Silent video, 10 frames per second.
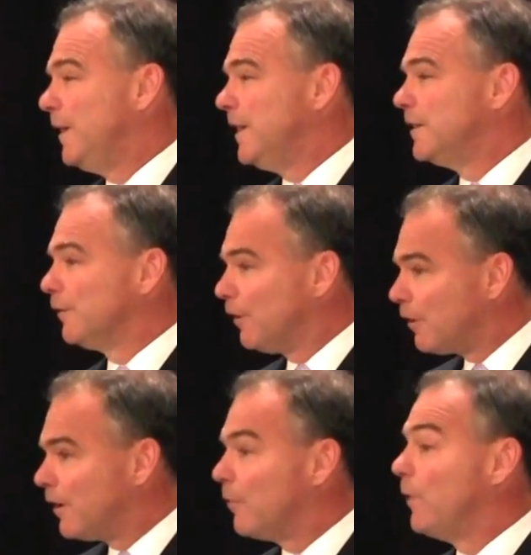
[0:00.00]
We need to
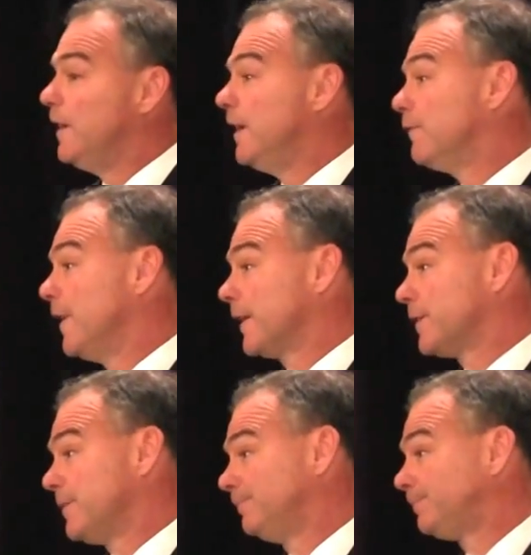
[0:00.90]
learn and we need to
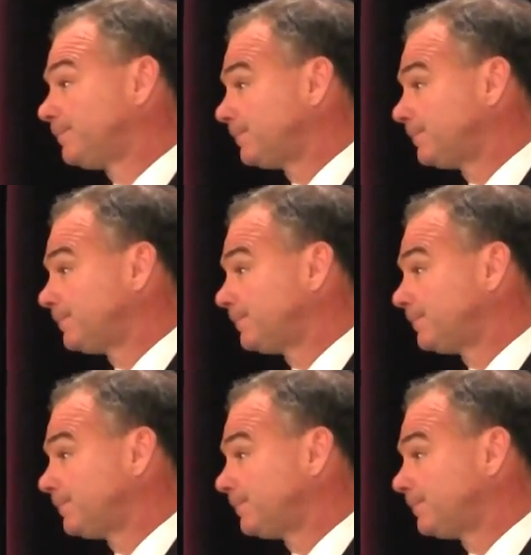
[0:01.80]
fix.